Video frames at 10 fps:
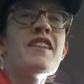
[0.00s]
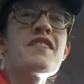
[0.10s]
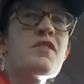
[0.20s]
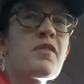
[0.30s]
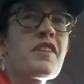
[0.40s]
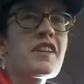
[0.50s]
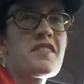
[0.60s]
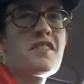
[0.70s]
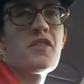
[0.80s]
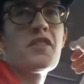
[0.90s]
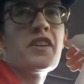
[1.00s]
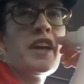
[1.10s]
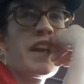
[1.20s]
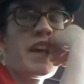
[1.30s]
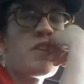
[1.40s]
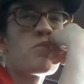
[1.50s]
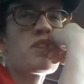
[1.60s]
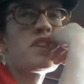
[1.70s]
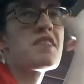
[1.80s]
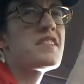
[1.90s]
That's the only thing I steal, and I don't
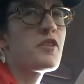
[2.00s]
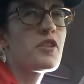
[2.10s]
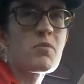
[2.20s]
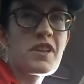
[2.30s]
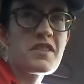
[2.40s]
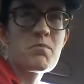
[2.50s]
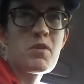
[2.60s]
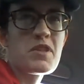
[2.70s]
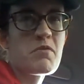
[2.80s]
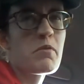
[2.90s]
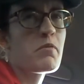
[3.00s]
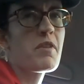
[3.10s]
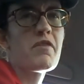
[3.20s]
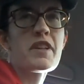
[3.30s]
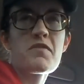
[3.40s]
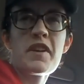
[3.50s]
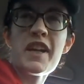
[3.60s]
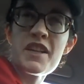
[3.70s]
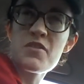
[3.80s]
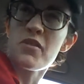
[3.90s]
really steal them because most of them are from Advance
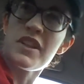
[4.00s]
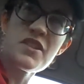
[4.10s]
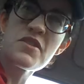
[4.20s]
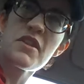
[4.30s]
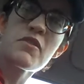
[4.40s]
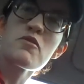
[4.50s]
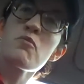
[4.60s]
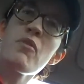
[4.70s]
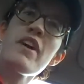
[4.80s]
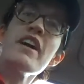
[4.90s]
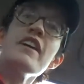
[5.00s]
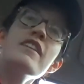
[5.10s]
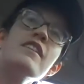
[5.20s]
Financial, and they just give those away.